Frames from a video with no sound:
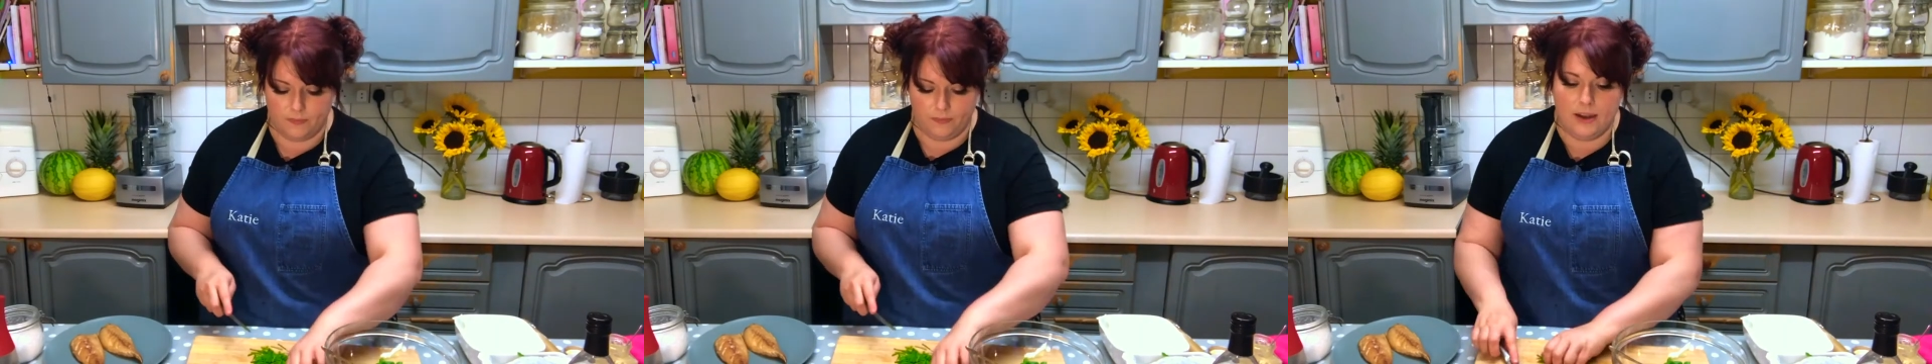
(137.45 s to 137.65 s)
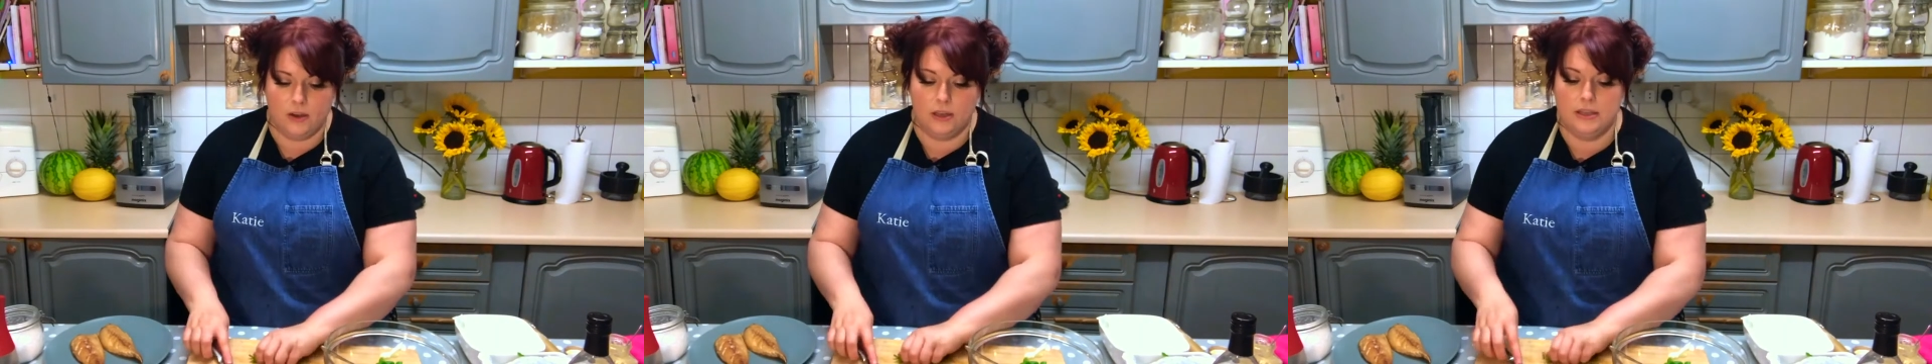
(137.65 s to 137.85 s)

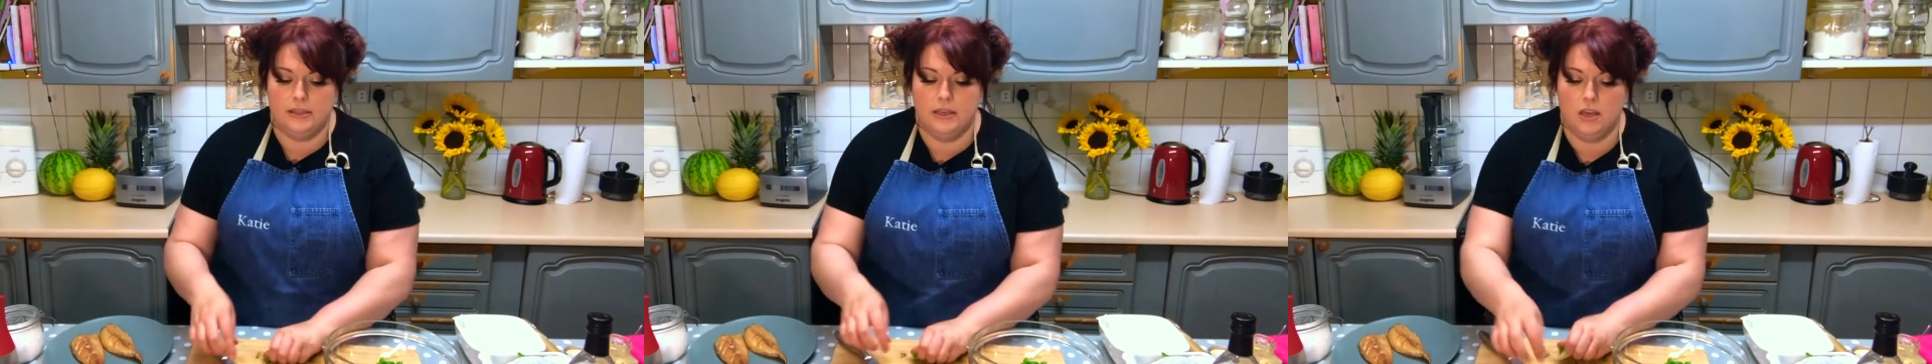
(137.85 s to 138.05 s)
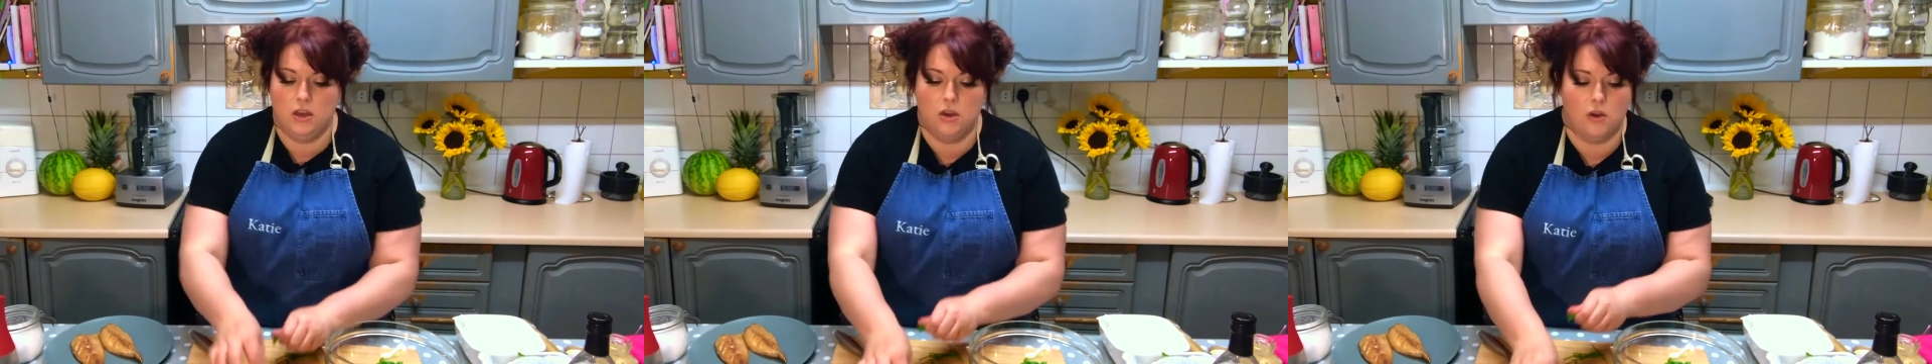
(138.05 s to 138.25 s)
You can
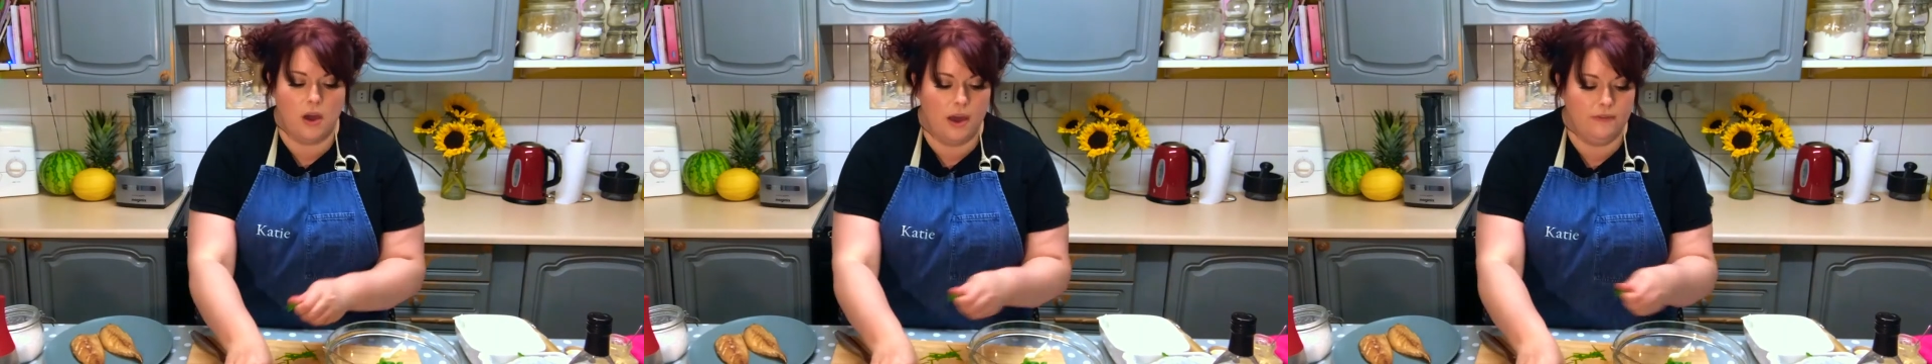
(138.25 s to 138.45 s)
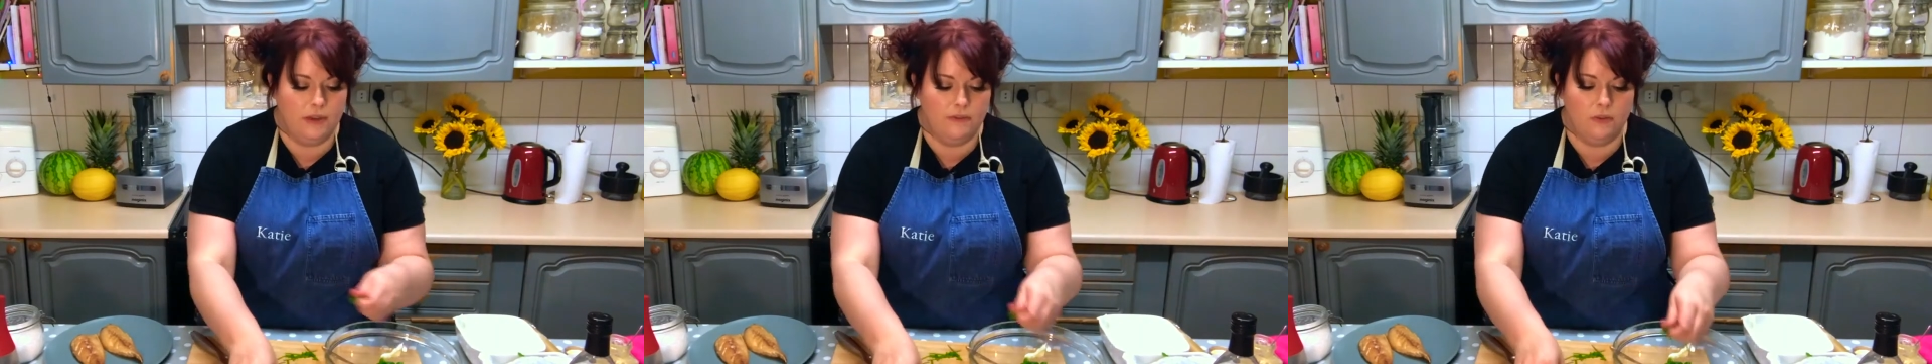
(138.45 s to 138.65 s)
see here,
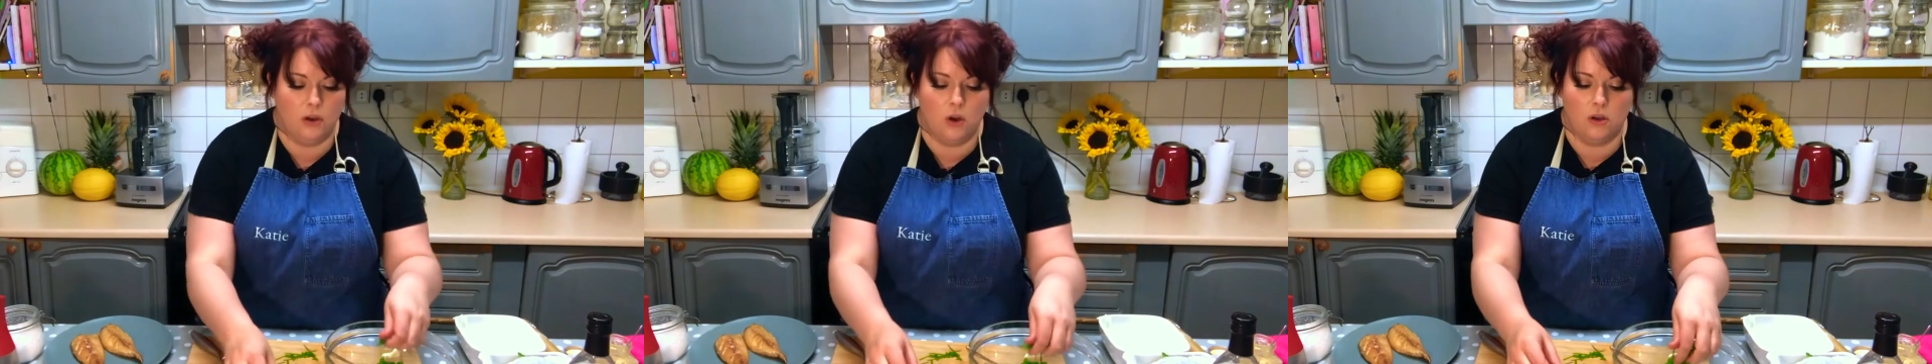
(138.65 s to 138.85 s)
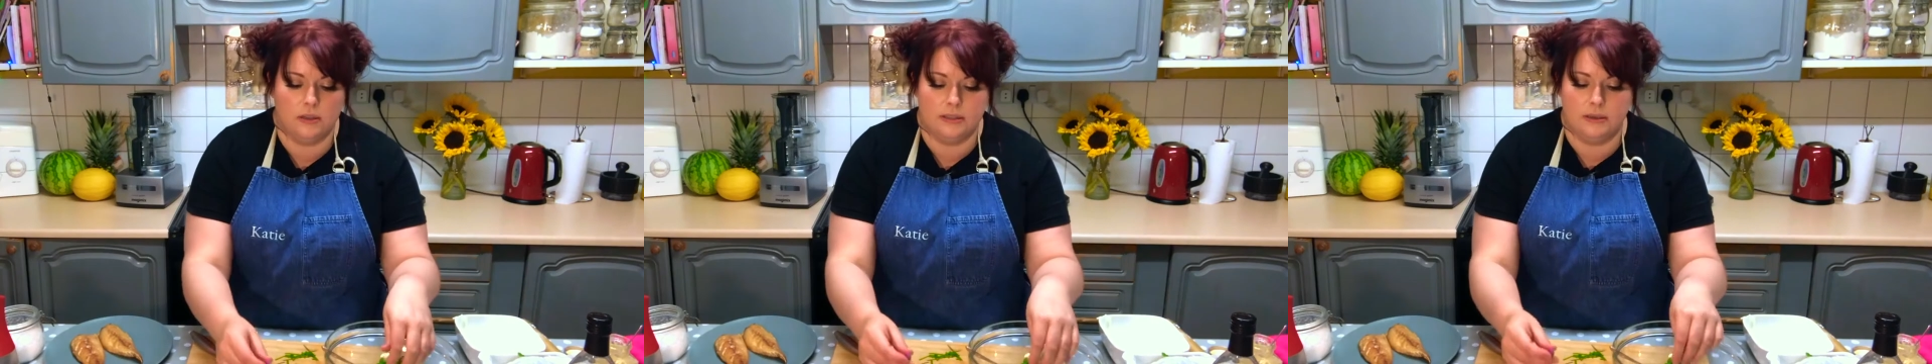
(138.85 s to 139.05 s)
I've even
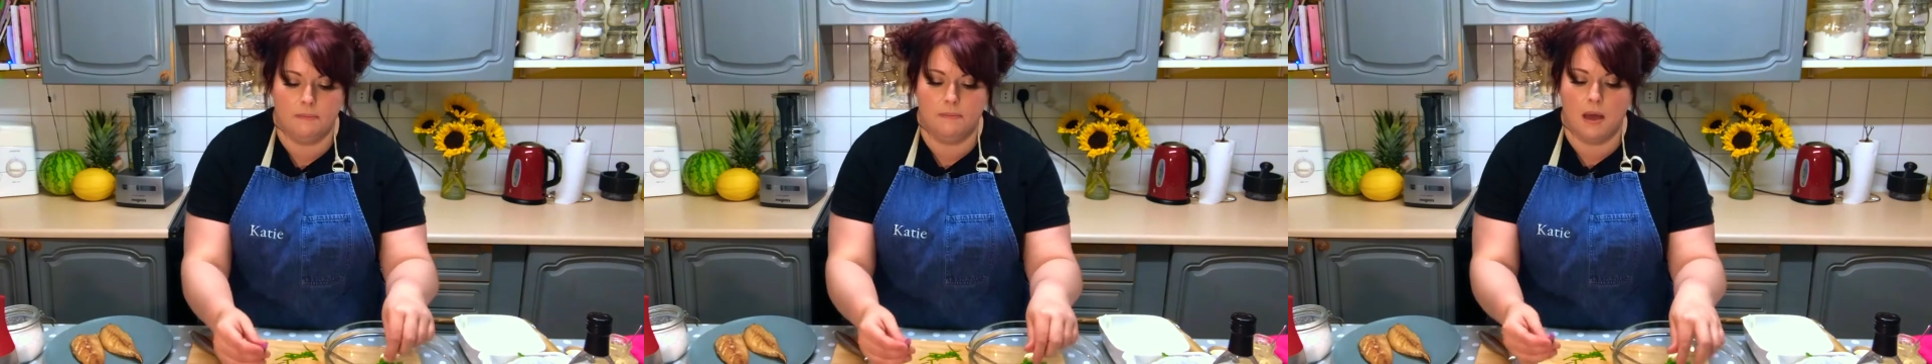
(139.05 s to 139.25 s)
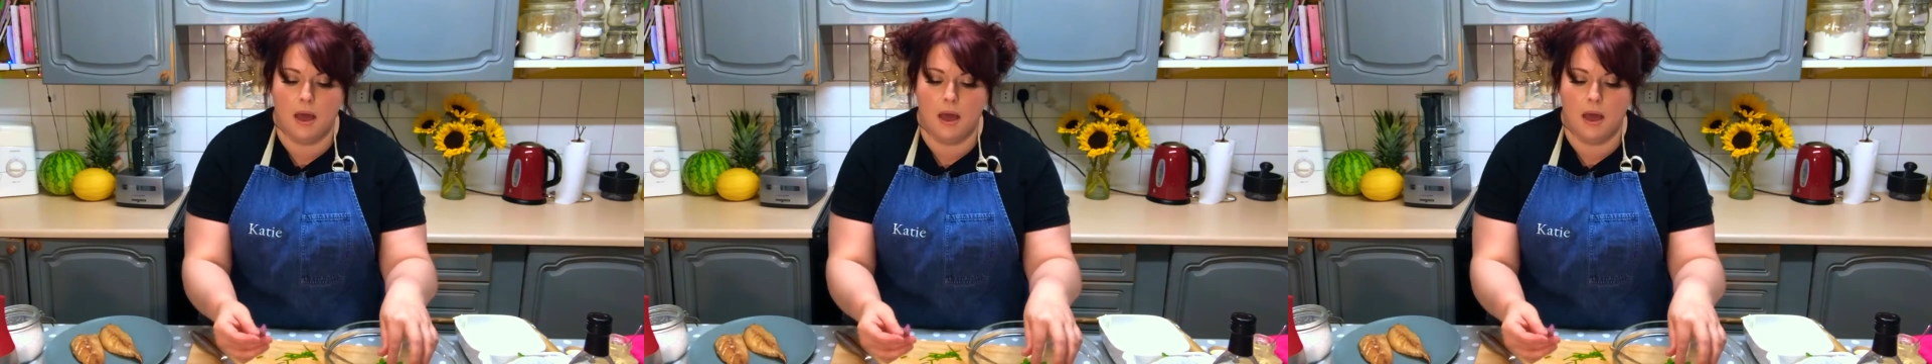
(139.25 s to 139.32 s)
got some